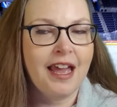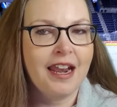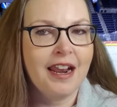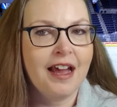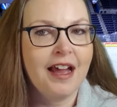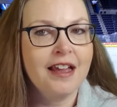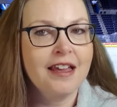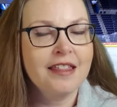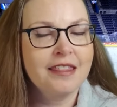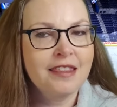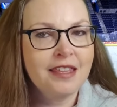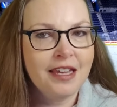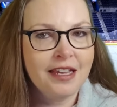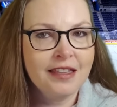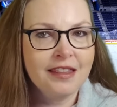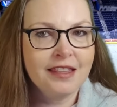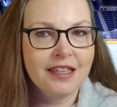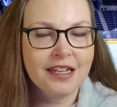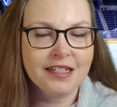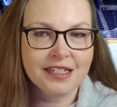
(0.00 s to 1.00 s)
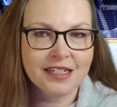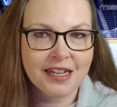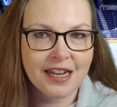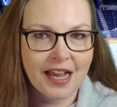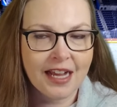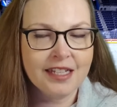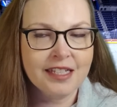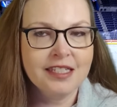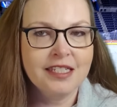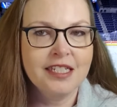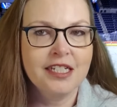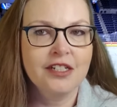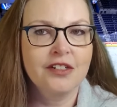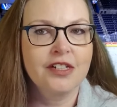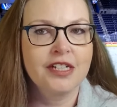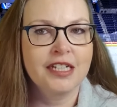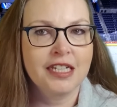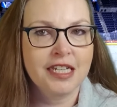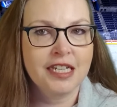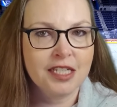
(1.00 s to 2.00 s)
And I think that next
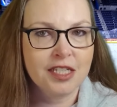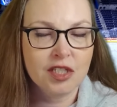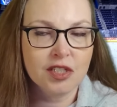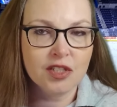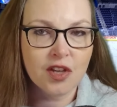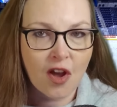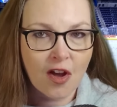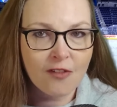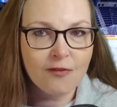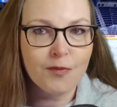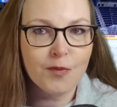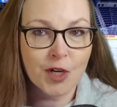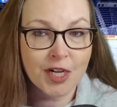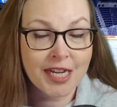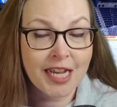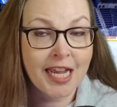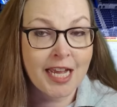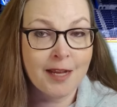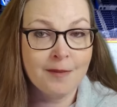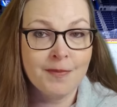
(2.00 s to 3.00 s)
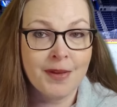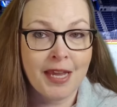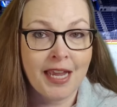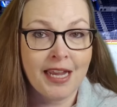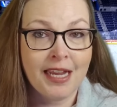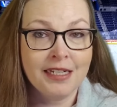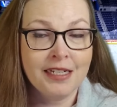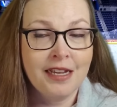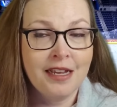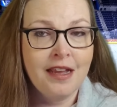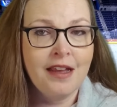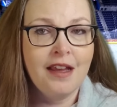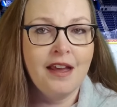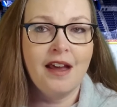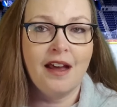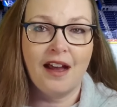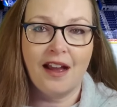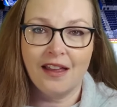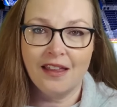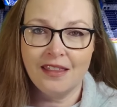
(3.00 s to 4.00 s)
year in his sophomore campaign,
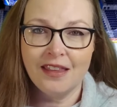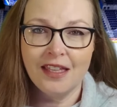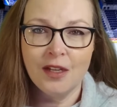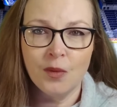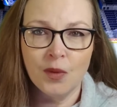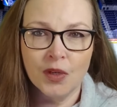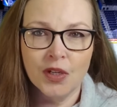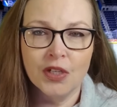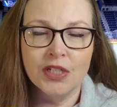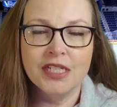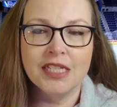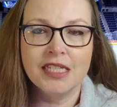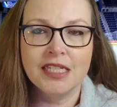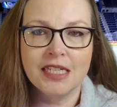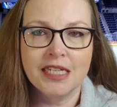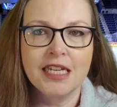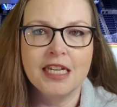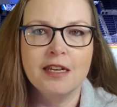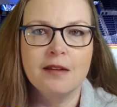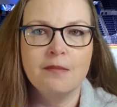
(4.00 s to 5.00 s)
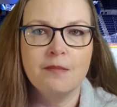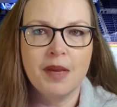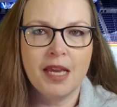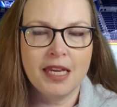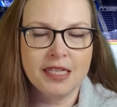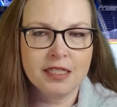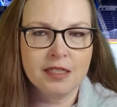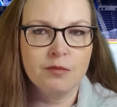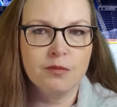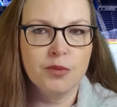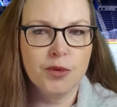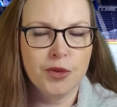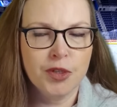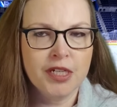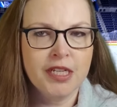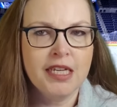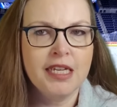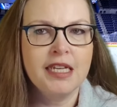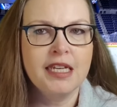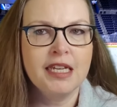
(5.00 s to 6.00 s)
I think we're going to see him make some
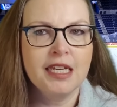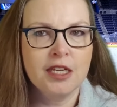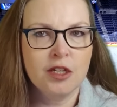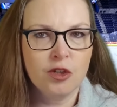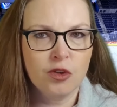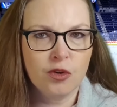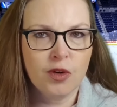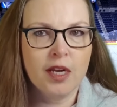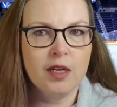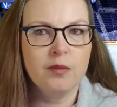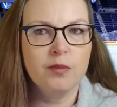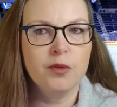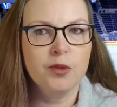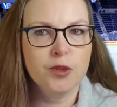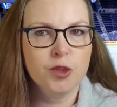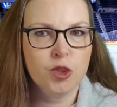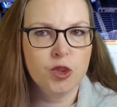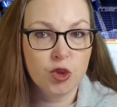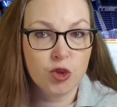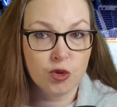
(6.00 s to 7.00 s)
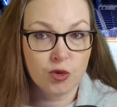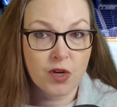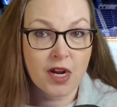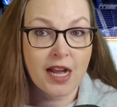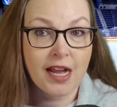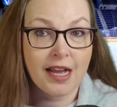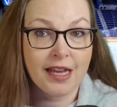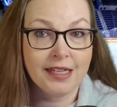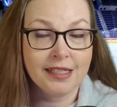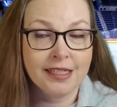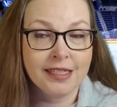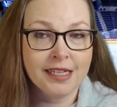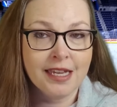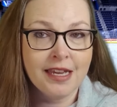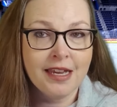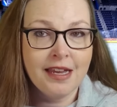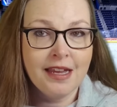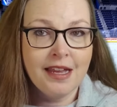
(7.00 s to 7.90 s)
pretty incredible strides.